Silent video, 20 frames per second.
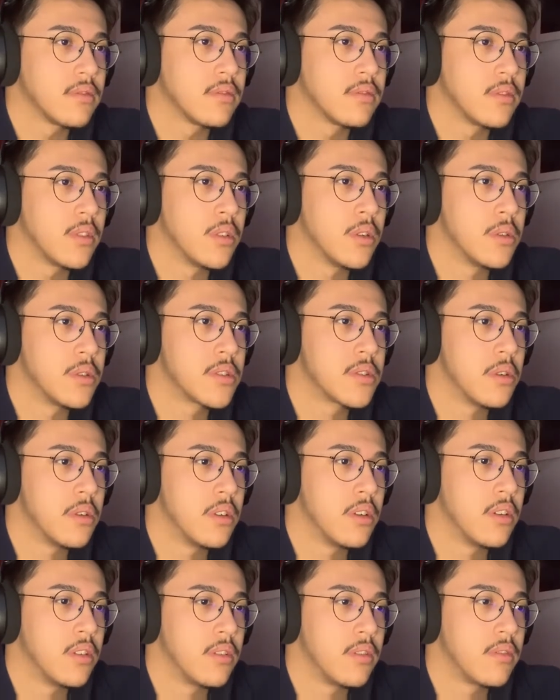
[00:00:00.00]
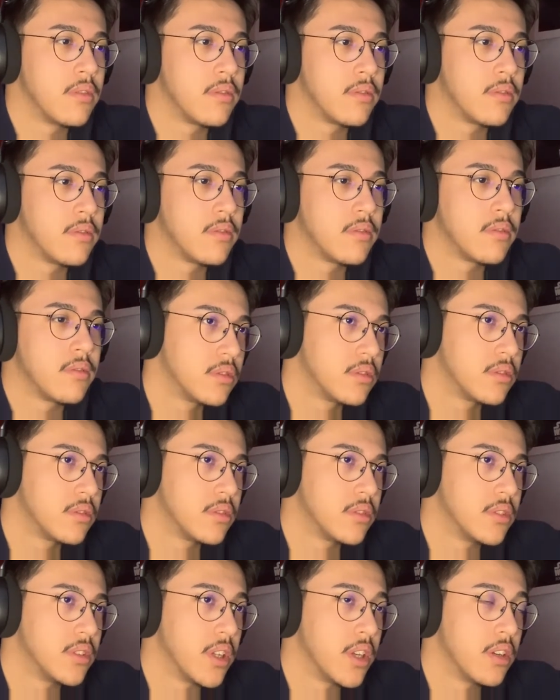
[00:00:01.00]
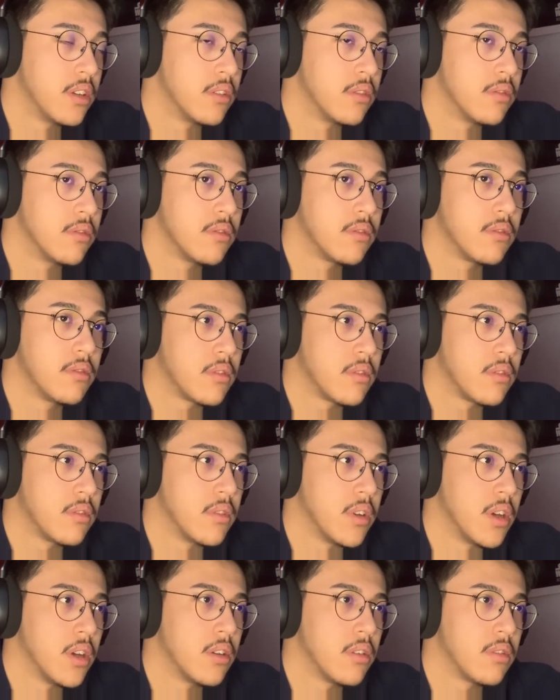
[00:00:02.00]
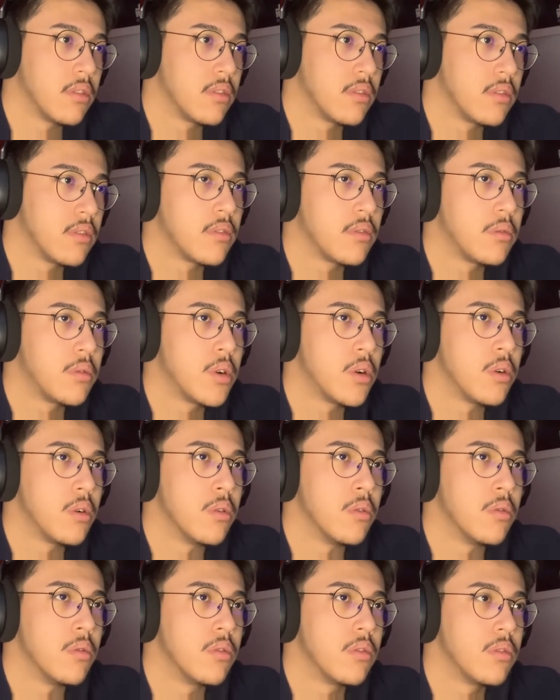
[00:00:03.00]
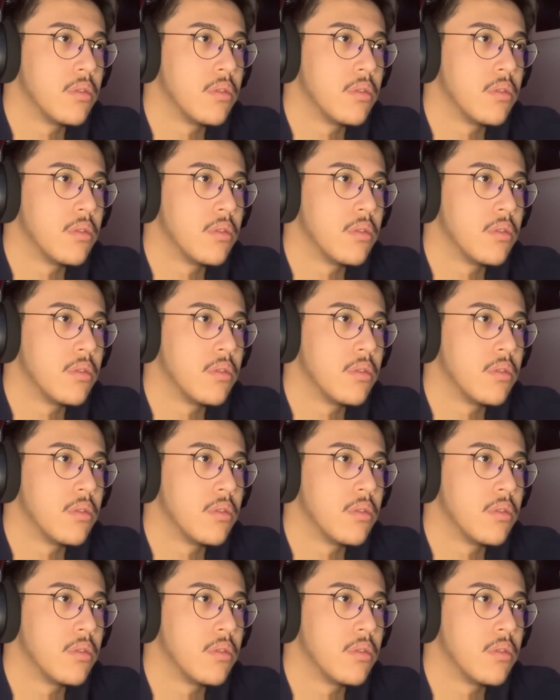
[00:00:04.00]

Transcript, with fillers: what was going on? Damn. Oh. Whoa.